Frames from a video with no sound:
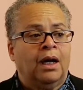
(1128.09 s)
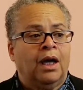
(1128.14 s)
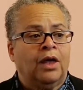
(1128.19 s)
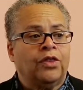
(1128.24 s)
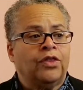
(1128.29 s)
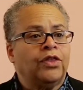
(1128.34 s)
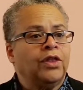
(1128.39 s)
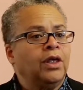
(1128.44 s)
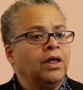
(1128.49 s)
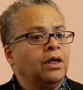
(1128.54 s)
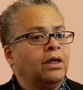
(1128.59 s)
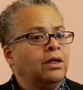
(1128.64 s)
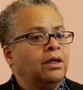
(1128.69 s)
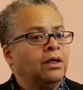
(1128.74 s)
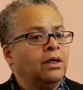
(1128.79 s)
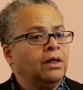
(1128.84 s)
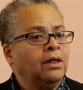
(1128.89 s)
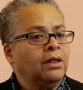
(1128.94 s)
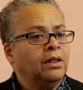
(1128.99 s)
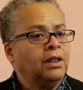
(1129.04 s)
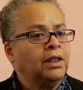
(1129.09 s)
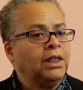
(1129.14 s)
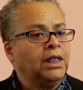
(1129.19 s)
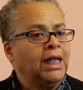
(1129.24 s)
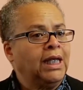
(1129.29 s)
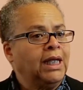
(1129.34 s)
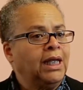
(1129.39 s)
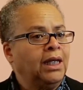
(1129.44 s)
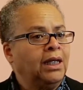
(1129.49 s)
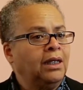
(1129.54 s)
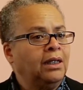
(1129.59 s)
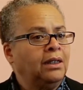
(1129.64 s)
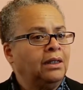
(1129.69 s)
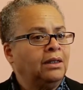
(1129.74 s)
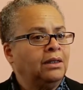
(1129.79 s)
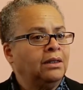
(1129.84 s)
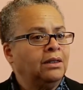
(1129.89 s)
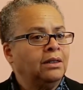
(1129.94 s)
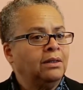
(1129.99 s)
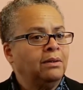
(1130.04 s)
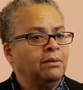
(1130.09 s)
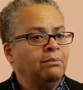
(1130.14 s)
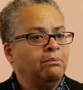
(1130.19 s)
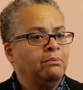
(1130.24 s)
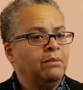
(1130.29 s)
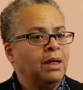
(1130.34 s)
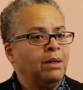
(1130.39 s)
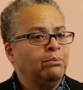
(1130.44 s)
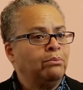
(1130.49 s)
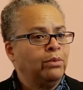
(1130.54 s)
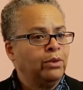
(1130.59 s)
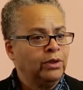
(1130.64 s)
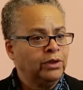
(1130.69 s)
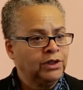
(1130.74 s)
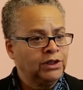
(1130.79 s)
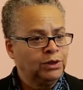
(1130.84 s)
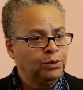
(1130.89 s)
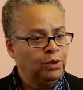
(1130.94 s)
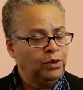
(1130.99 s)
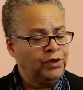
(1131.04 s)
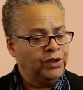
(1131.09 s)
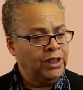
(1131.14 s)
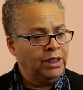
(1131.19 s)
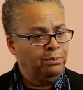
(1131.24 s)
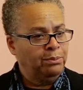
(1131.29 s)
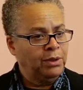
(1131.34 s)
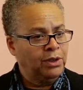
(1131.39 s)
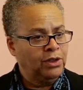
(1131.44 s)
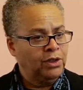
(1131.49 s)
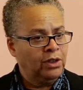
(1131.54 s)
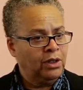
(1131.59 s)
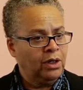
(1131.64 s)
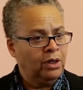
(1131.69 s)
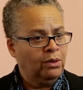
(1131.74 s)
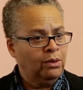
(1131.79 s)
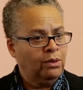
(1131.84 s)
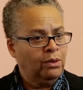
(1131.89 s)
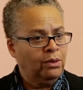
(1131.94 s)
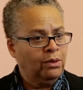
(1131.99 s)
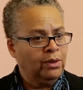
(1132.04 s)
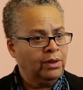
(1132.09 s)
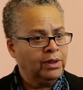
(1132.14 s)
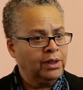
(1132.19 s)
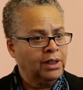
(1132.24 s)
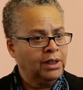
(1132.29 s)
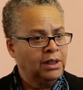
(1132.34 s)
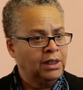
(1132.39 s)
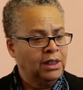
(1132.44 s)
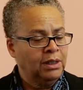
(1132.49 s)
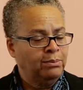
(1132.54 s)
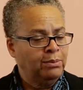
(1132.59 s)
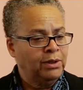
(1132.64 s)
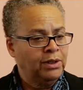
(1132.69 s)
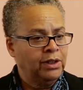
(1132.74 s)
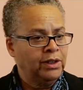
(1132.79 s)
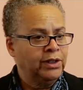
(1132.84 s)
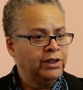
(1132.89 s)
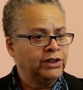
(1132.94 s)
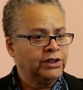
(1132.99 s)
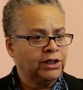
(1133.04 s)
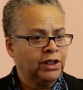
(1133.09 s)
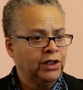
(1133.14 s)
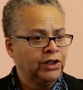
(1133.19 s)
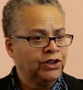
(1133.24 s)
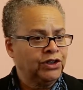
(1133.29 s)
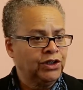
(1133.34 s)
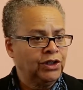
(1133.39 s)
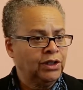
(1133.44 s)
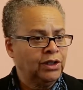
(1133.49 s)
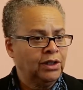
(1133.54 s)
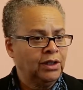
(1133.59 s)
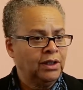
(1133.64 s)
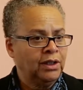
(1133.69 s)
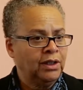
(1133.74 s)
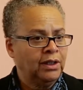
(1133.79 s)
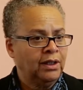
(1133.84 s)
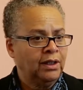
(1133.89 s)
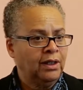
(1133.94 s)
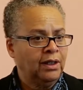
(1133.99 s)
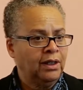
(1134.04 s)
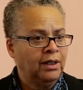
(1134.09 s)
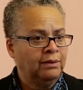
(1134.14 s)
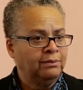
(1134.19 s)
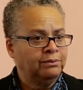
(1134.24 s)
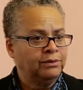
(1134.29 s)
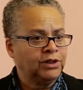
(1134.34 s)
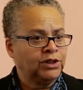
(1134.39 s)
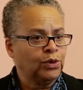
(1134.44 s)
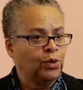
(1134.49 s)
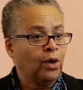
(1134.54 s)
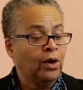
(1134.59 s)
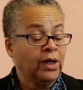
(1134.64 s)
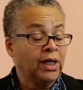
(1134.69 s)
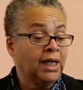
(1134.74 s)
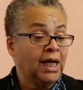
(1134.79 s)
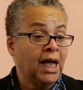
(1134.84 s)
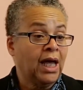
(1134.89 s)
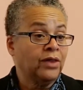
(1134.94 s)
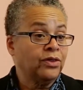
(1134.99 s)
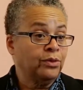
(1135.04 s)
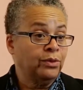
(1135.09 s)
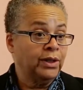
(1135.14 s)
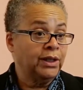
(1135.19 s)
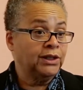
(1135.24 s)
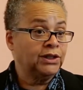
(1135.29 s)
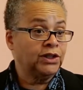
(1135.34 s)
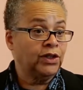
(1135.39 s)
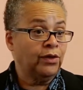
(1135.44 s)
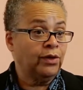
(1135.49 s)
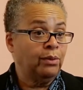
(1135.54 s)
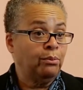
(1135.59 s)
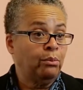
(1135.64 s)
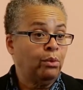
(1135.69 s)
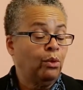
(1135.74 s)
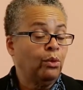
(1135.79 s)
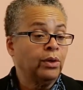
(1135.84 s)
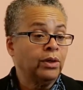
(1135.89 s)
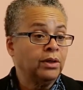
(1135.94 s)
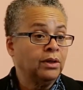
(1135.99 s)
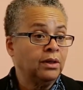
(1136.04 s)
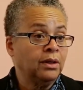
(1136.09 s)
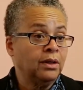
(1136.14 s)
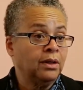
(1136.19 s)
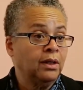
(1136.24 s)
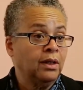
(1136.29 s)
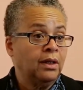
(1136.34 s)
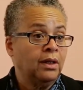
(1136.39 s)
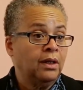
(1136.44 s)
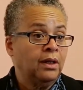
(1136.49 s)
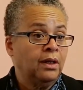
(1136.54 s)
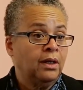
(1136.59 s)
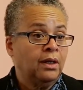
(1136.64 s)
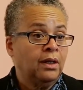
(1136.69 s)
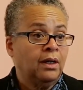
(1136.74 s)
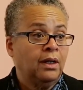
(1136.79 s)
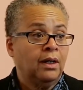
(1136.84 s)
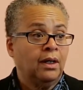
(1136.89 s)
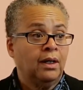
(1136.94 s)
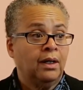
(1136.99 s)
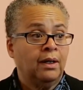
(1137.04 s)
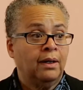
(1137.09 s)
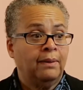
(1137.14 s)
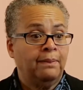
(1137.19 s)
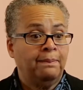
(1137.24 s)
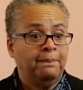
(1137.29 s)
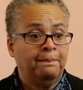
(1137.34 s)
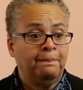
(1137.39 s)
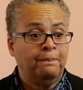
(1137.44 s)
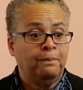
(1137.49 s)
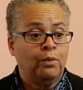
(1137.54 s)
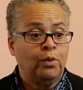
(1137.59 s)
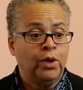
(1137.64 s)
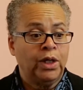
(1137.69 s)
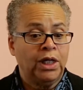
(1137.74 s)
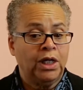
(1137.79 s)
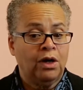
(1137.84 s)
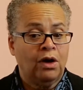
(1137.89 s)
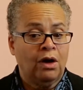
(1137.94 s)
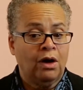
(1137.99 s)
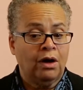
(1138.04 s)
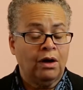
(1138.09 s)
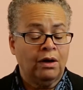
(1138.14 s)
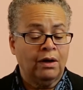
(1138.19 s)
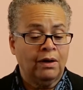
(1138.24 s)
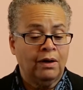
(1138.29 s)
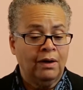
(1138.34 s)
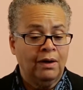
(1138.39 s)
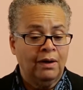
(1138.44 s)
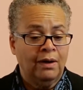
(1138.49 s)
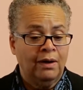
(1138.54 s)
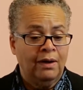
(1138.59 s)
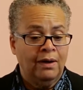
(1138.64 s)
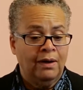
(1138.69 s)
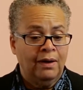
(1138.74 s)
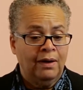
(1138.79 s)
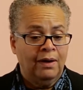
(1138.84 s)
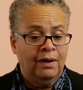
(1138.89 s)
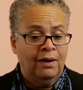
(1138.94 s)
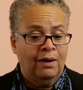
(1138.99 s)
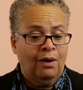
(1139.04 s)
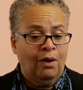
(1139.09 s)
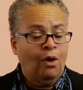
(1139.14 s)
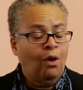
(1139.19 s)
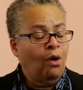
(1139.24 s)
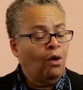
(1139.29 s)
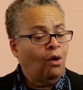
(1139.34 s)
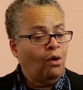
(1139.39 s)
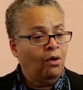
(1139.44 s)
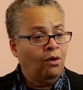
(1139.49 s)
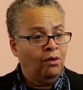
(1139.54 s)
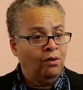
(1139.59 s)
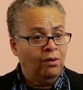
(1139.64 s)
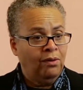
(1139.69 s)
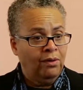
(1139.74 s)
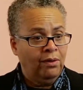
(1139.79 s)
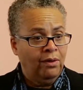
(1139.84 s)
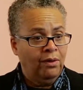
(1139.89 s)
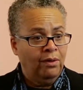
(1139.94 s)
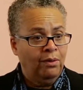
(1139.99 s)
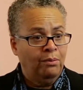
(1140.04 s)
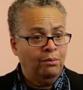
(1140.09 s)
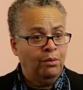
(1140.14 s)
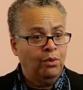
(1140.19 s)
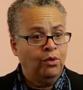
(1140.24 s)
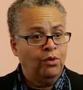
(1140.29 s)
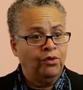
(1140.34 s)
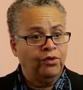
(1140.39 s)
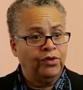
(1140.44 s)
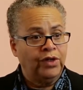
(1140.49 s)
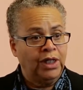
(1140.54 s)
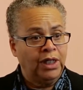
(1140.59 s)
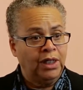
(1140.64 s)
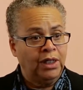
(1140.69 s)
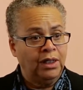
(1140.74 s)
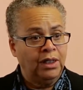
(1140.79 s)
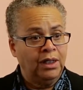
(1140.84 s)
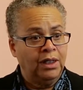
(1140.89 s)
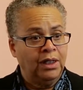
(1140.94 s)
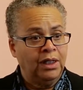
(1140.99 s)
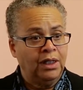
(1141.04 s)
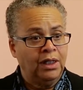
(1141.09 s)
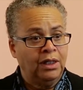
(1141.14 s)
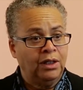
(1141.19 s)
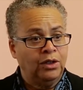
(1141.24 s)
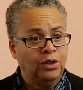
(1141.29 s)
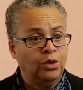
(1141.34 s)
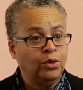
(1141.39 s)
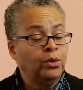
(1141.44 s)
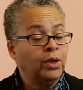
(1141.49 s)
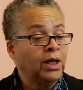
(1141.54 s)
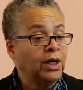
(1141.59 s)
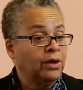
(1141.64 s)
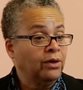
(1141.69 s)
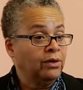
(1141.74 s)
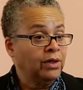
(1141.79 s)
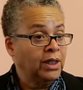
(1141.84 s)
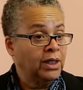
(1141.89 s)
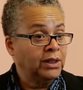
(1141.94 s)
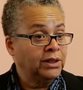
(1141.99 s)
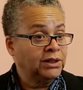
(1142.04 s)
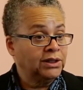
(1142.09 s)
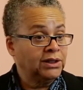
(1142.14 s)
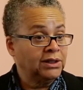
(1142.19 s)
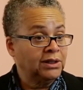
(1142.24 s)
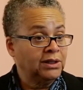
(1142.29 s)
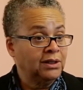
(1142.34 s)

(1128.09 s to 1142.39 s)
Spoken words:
think Lane members will deepen the cohort and deepen the discussion. So our gatherings are important. We are all moving in new areas